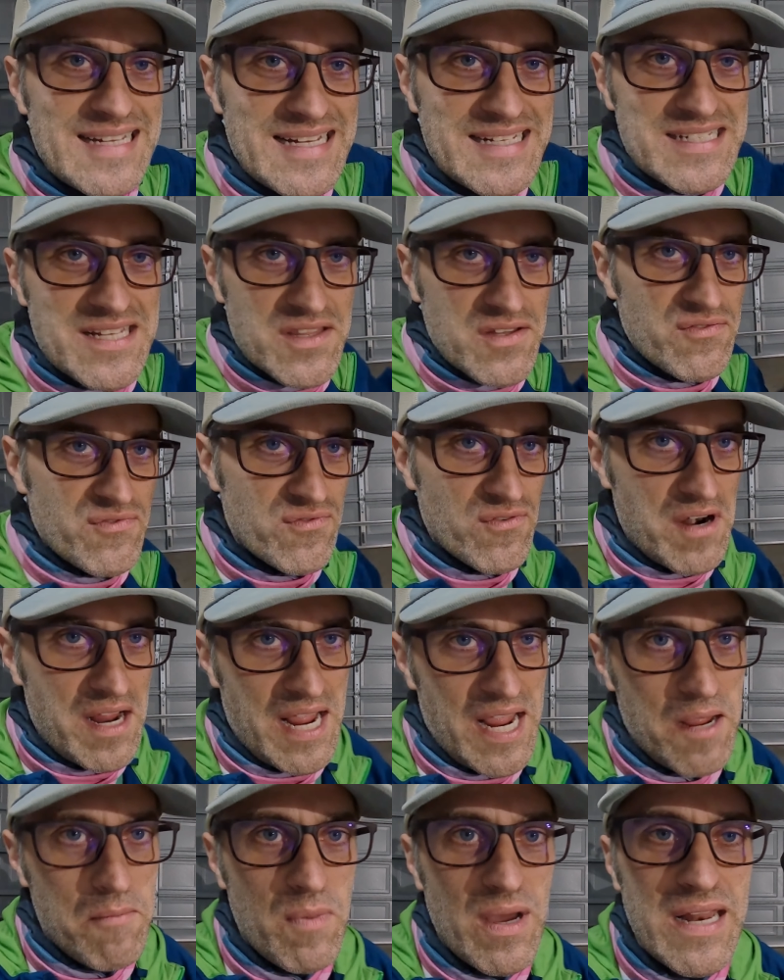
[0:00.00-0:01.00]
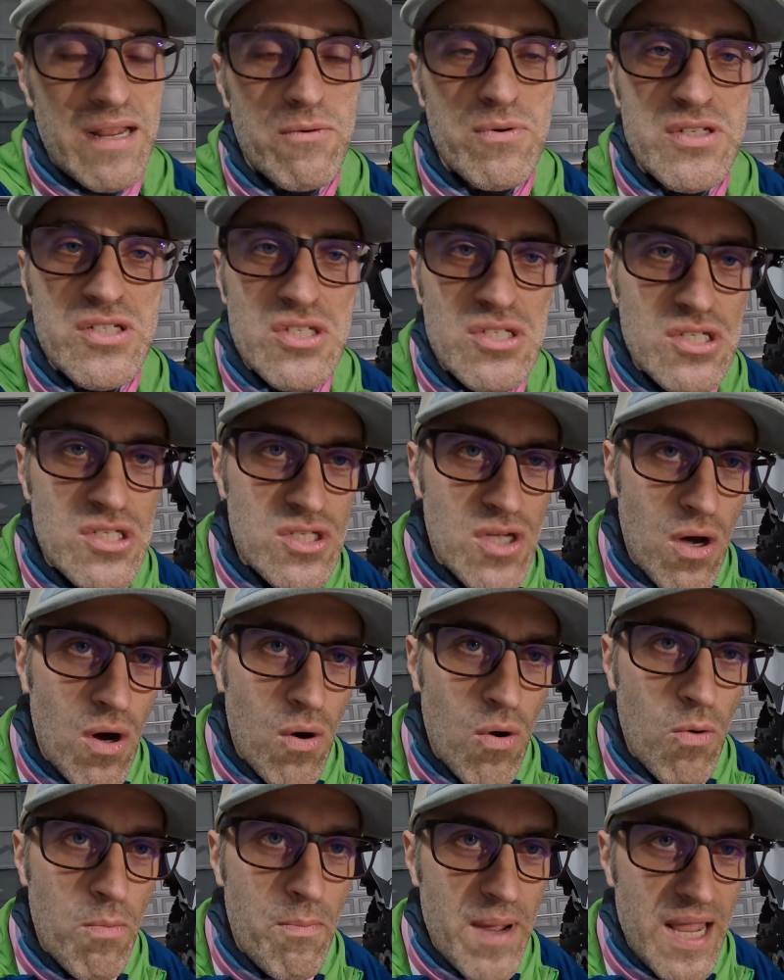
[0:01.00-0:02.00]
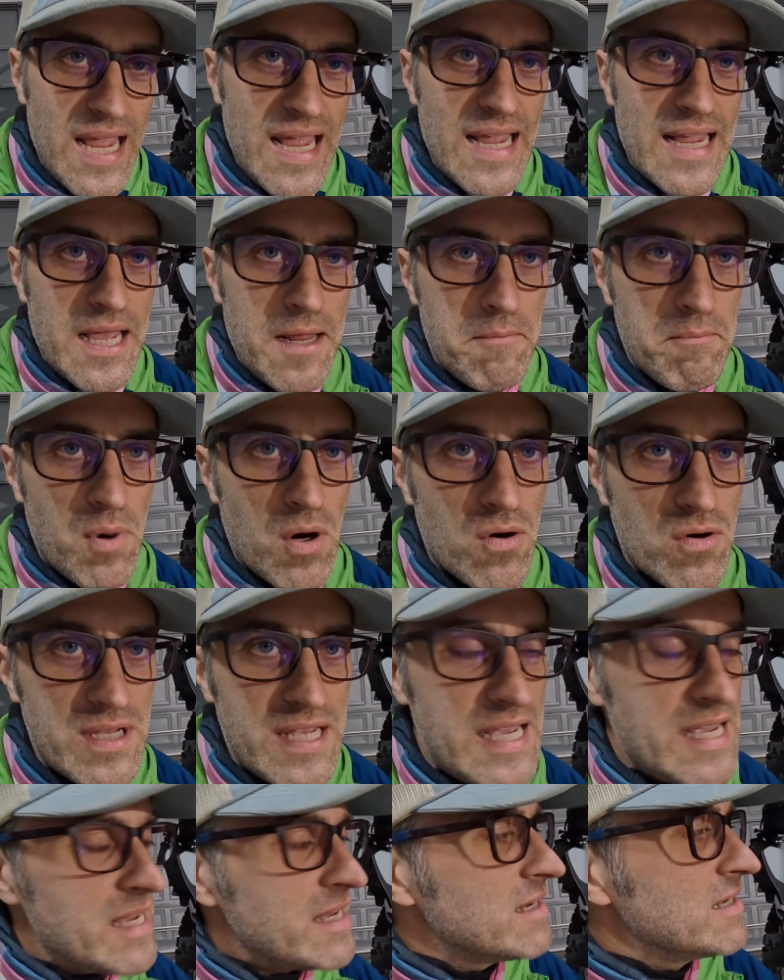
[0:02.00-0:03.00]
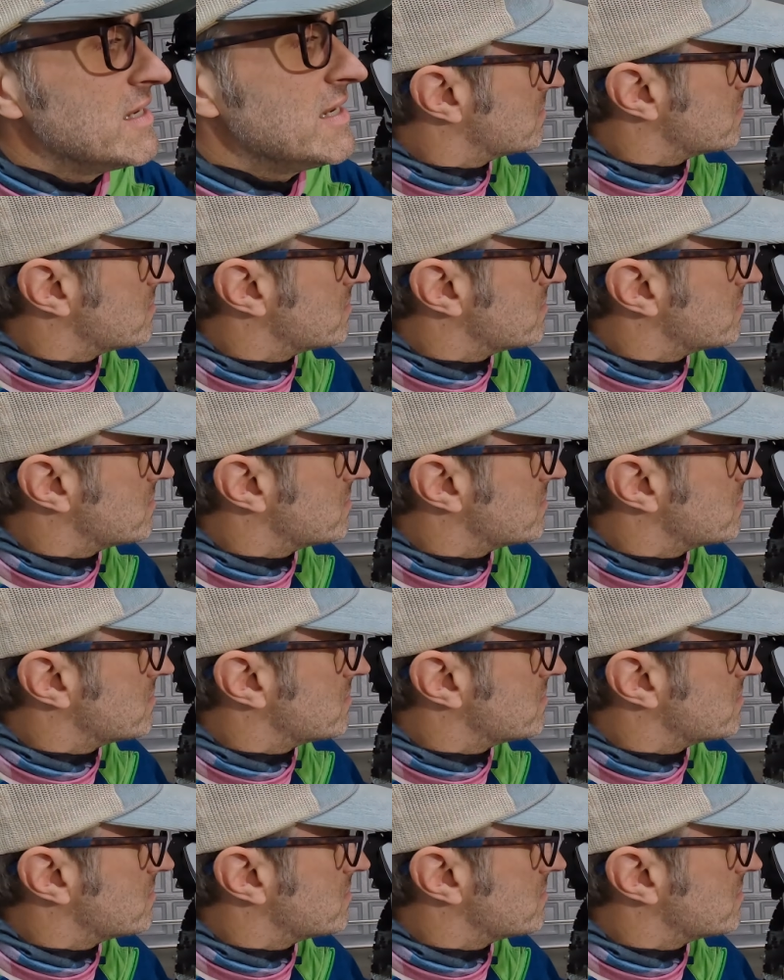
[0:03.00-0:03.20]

into the frame, but it was so big and bulky.